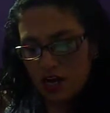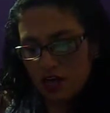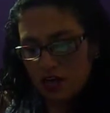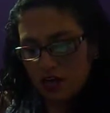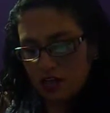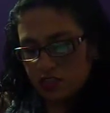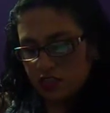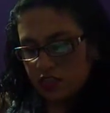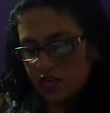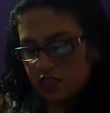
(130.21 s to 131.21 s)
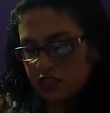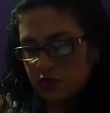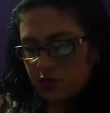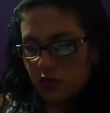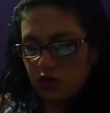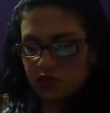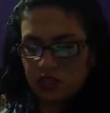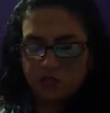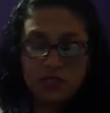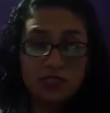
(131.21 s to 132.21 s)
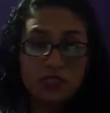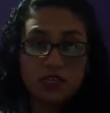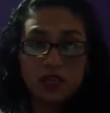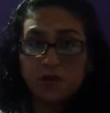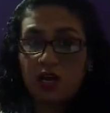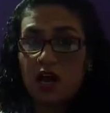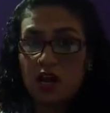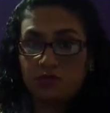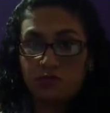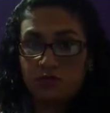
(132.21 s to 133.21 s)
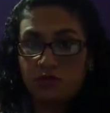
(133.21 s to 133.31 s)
that is important is keep calm